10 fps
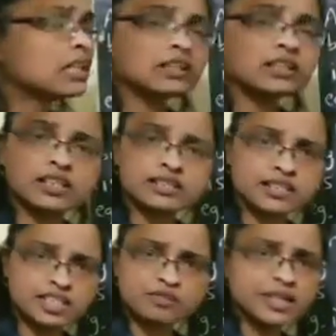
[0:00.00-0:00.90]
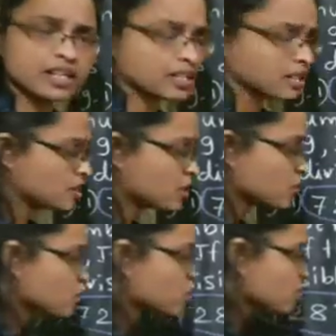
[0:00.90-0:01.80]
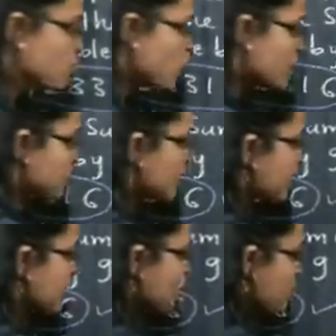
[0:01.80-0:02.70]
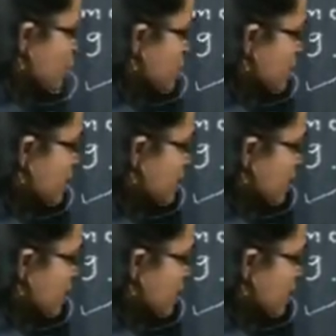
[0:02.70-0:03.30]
36 is bigger. So smaller than that is how much?